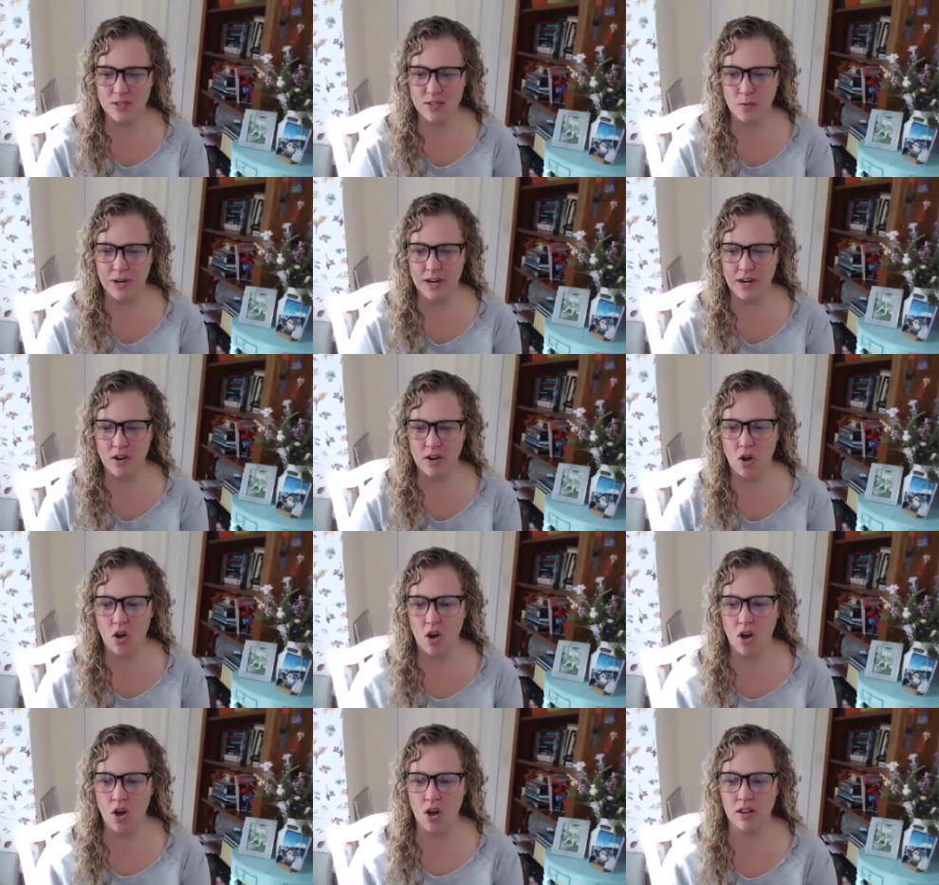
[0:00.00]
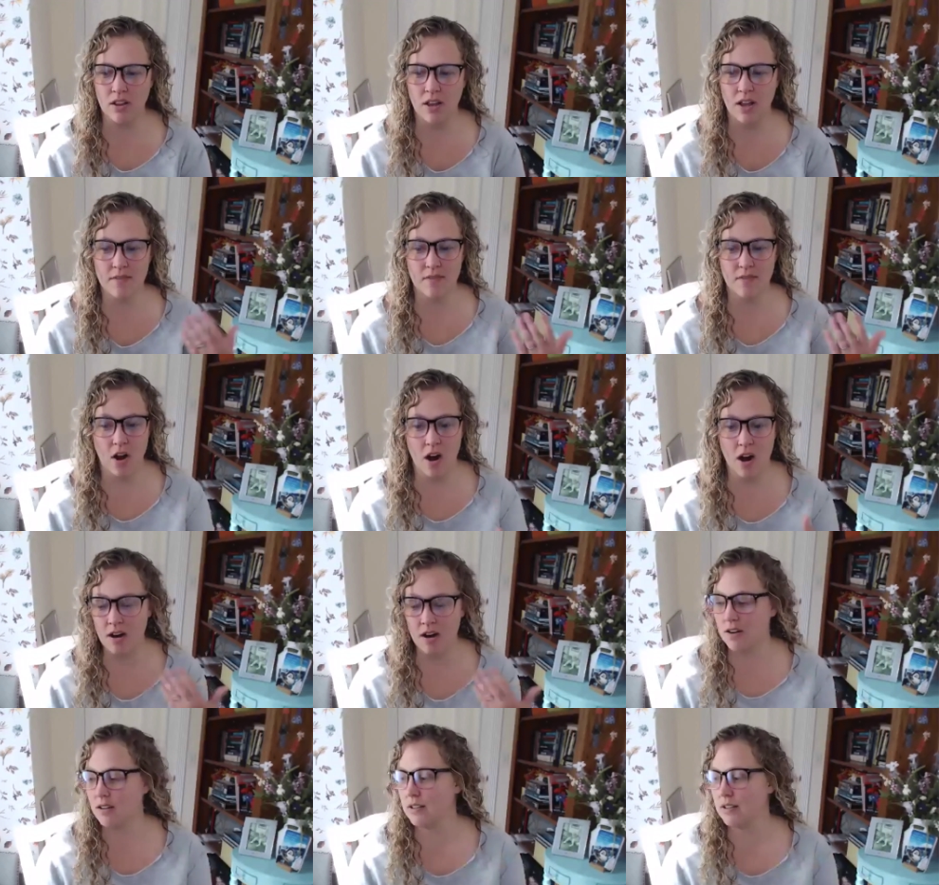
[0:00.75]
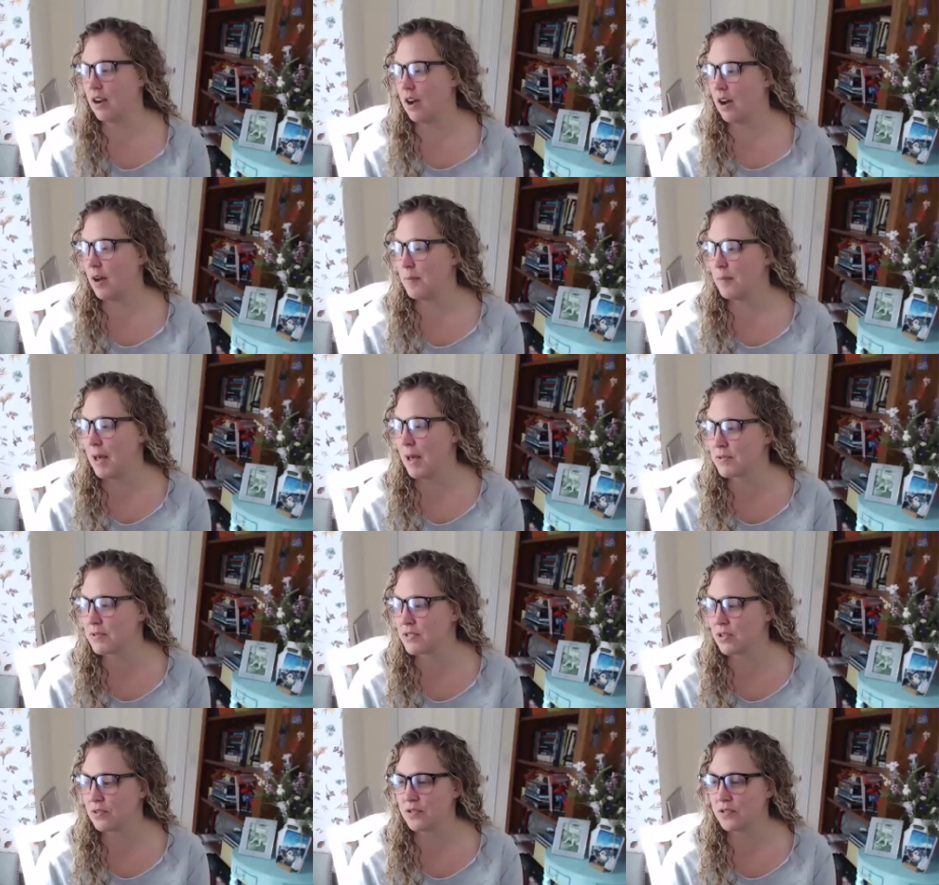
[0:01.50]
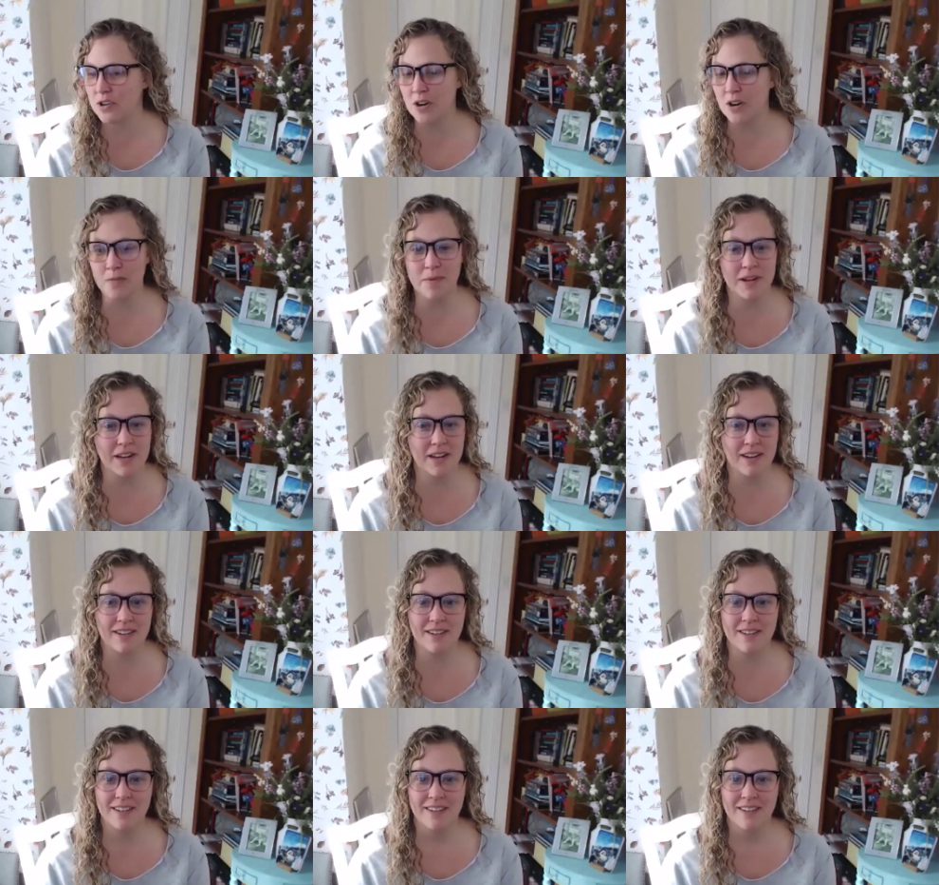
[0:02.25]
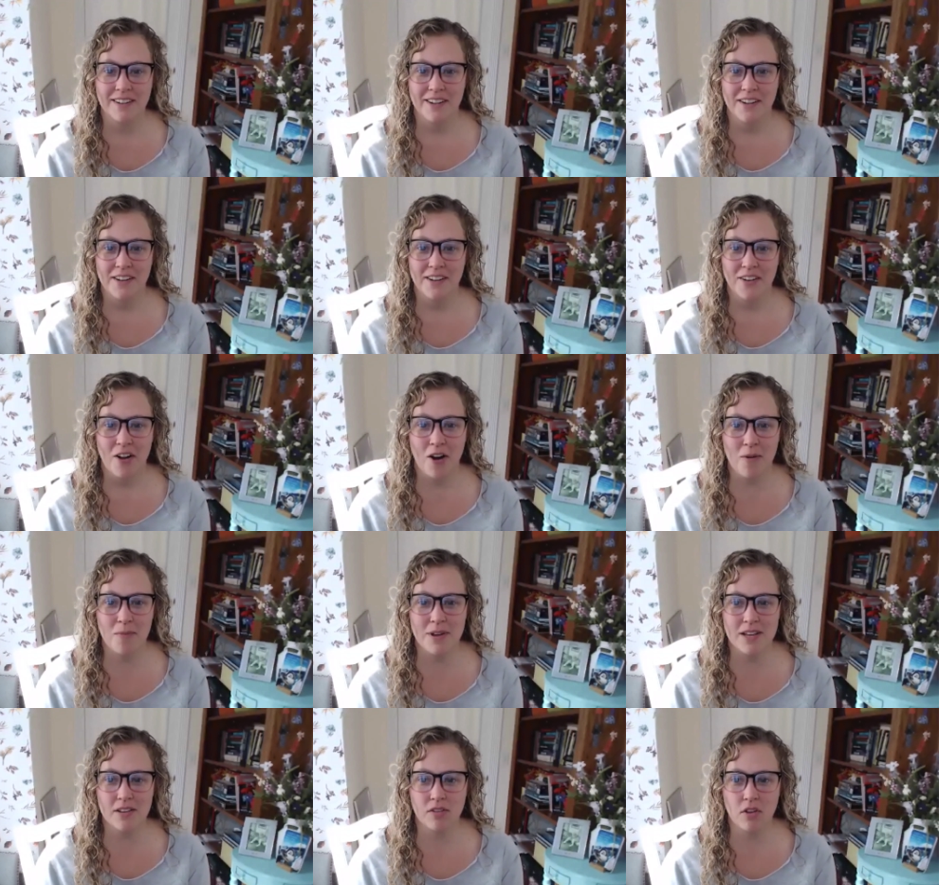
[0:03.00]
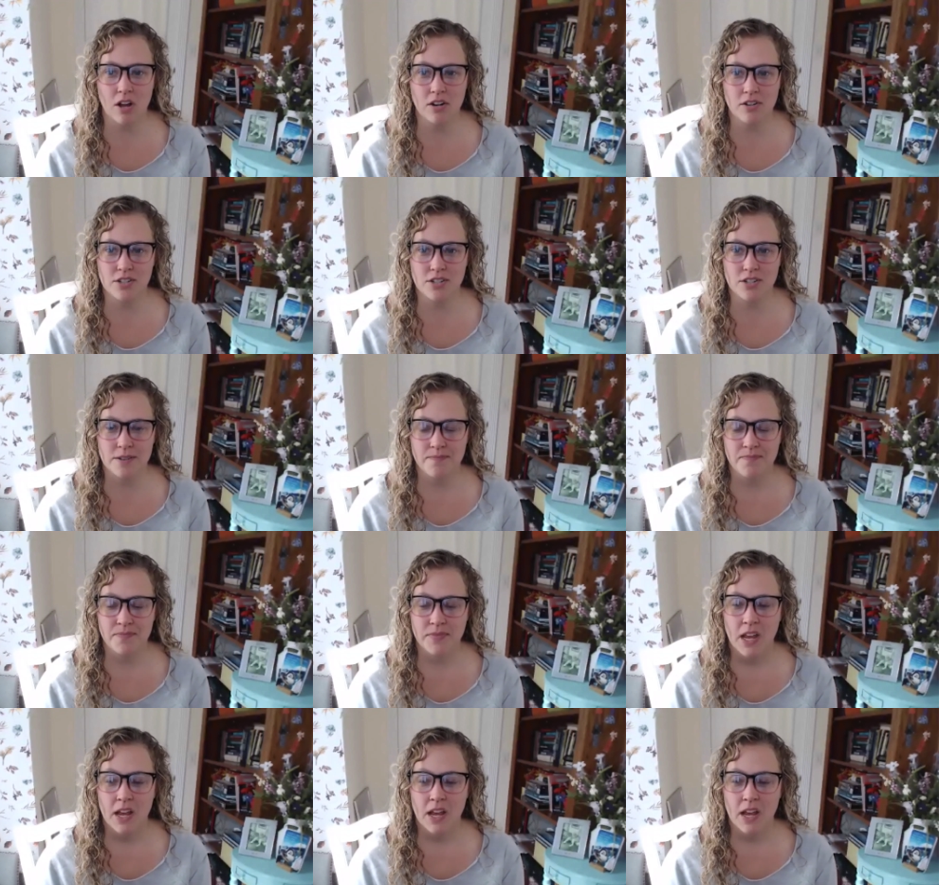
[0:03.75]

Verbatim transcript: where all of our um, episodes are being are being launched.